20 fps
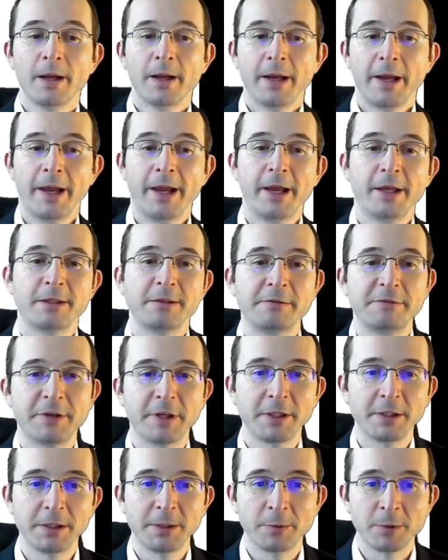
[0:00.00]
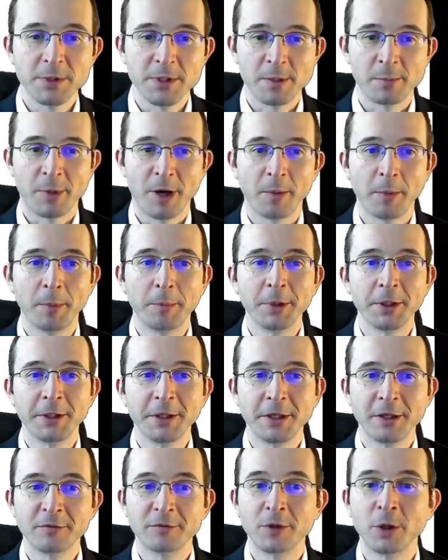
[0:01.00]
And then finally, what's the
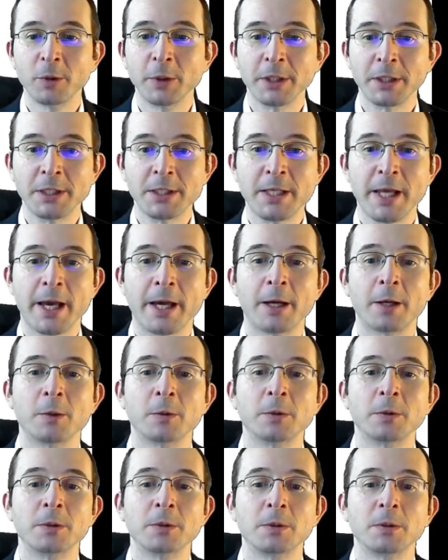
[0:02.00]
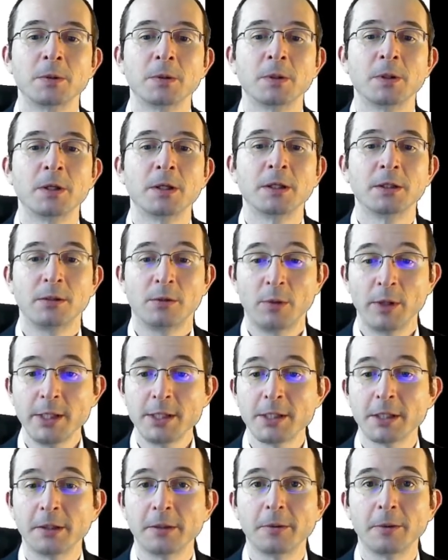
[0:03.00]
probability of going down
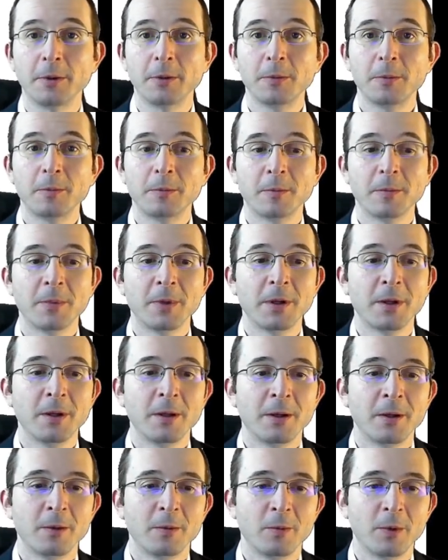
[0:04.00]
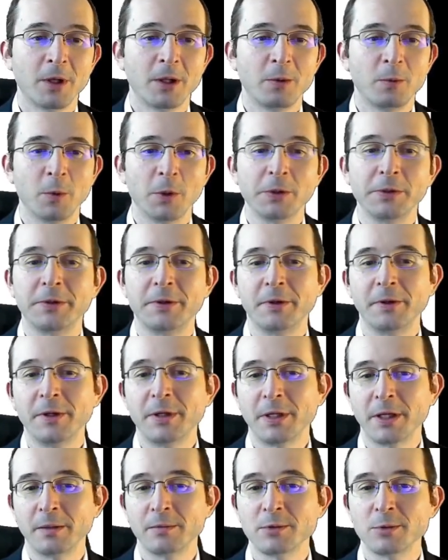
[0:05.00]
twice in a row? Well, 1/3
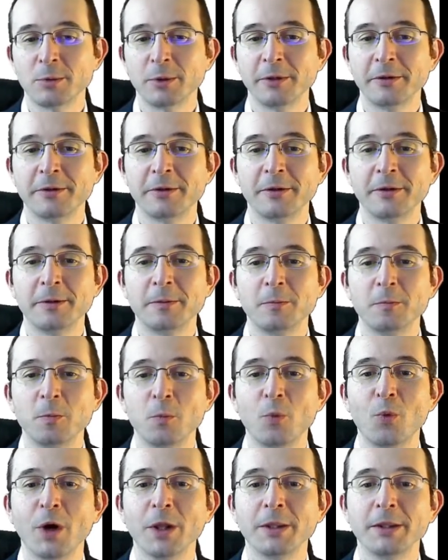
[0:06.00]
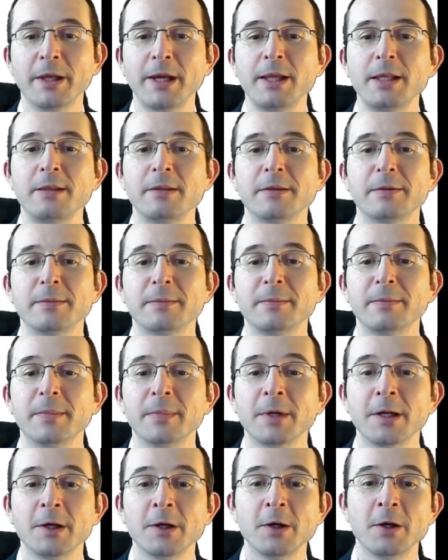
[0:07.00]
times 1/3, 1/9.
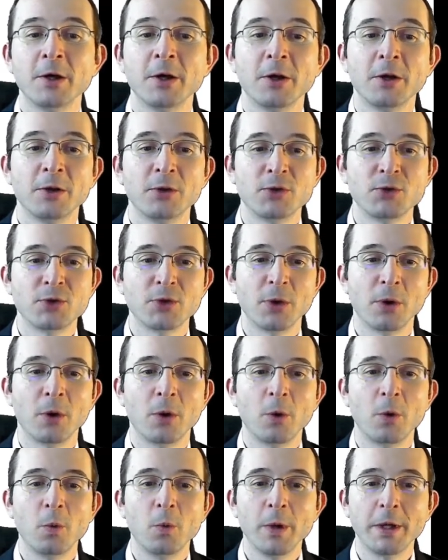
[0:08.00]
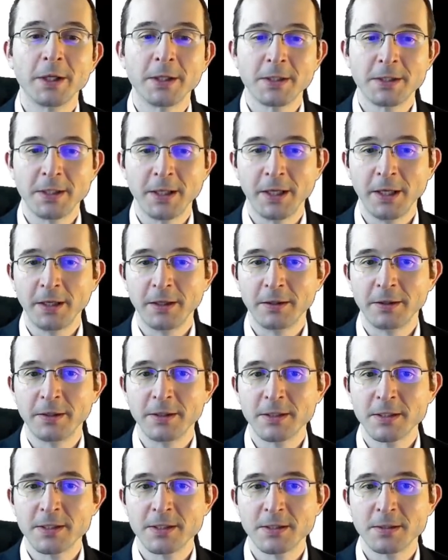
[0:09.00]
So we can take
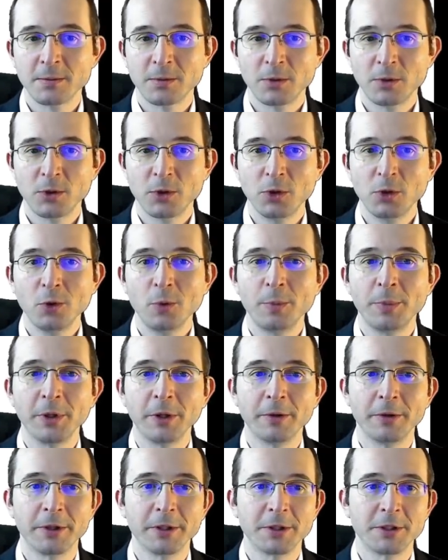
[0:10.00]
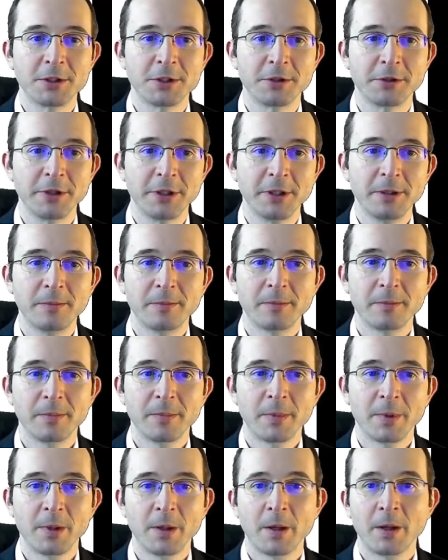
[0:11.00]
this 2-period tree,
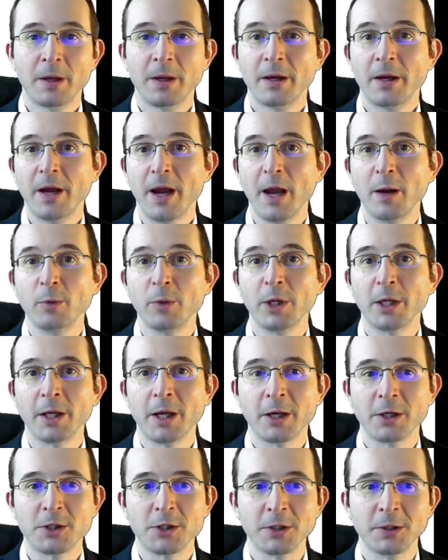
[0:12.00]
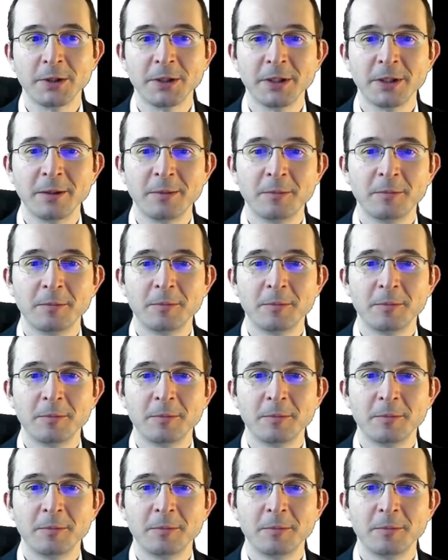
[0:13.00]
and we can actually